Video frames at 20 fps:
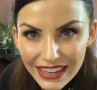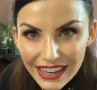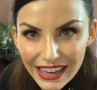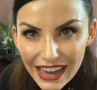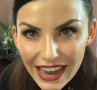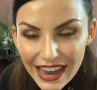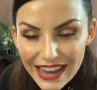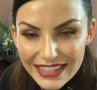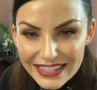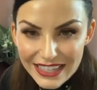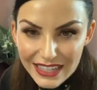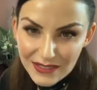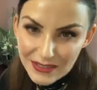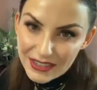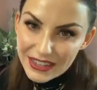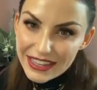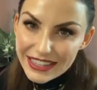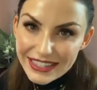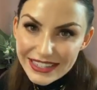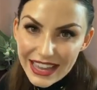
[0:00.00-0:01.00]
I did
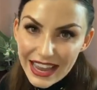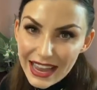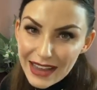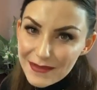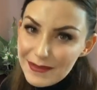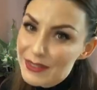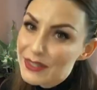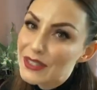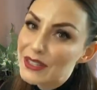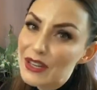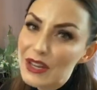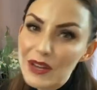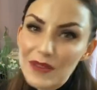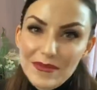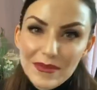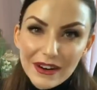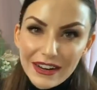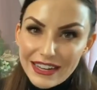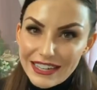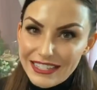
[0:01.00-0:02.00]
want to say I'm
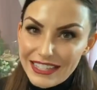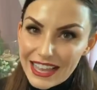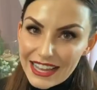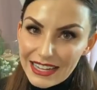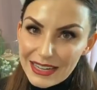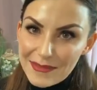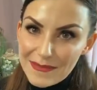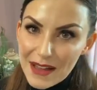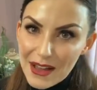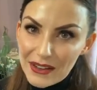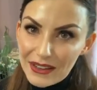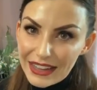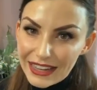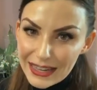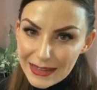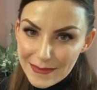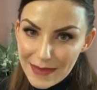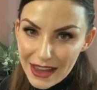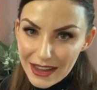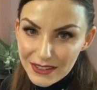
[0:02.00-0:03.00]
super excited about
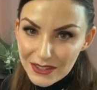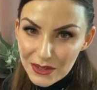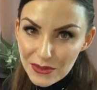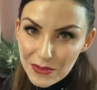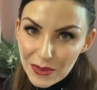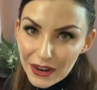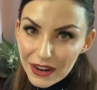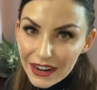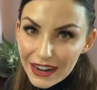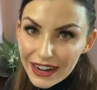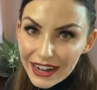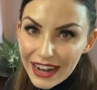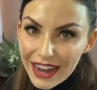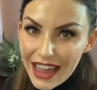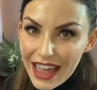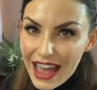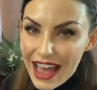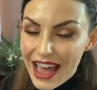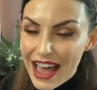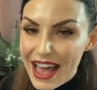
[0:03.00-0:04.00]
getting back to work.
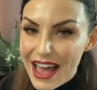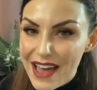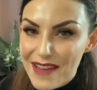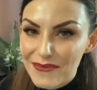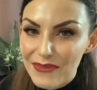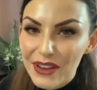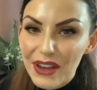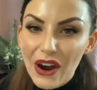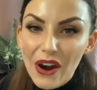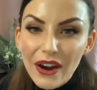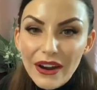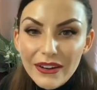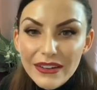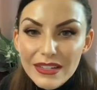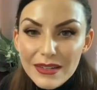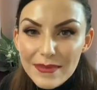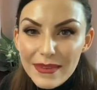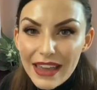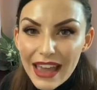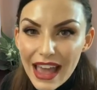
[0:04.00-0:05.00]
We are going
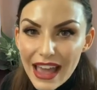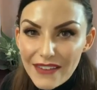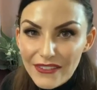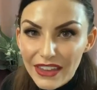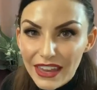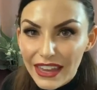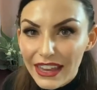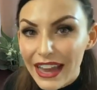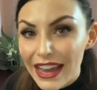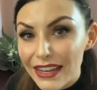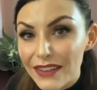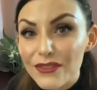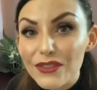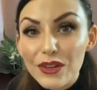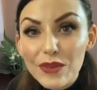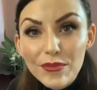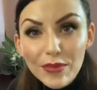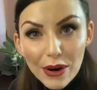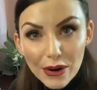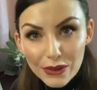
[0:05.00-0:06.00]
to be having kind of
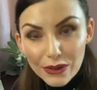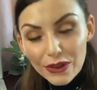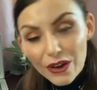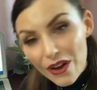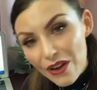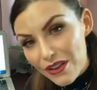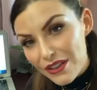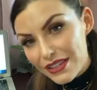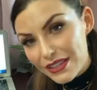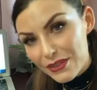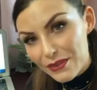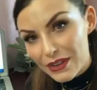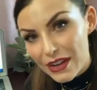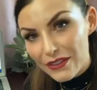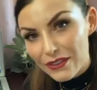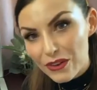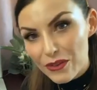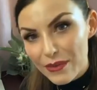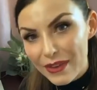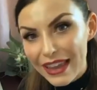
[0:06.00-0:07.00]
new protocols
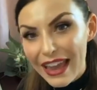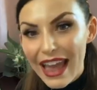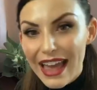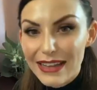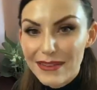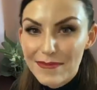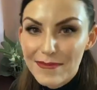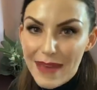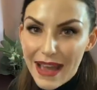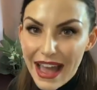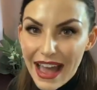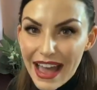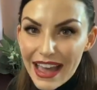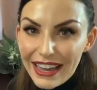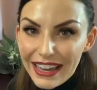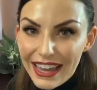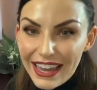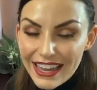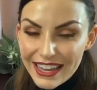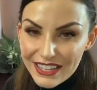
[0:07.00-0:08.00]
whenever we head
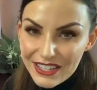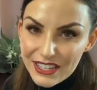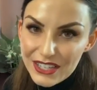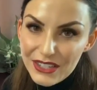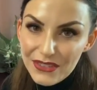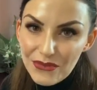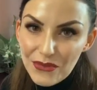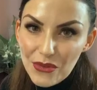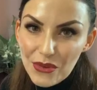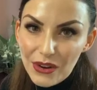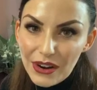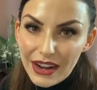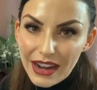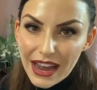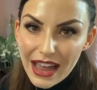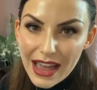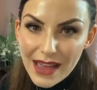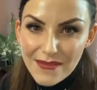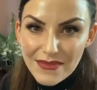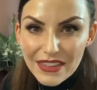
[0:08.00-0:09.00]
back, just for
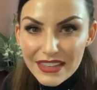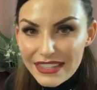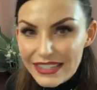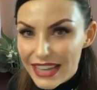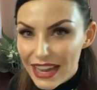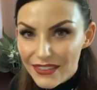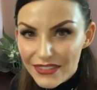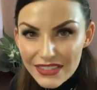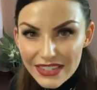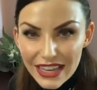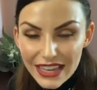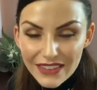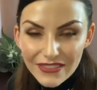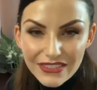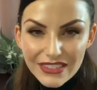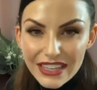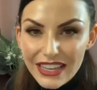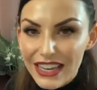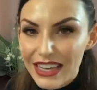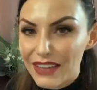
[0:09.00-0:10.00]
the staff
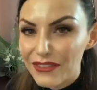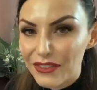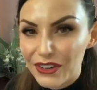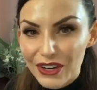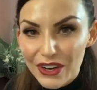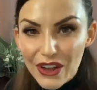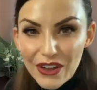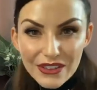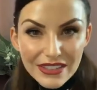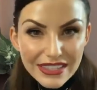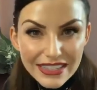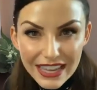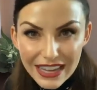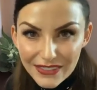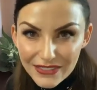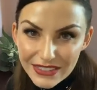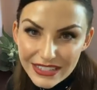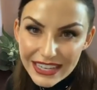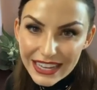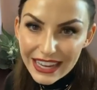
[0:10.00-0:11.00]
safety, for y'all's
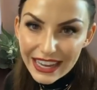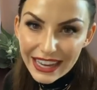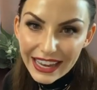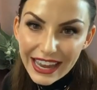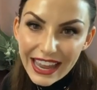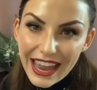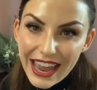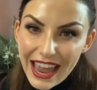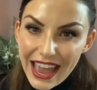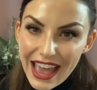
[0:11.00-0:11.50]
safety.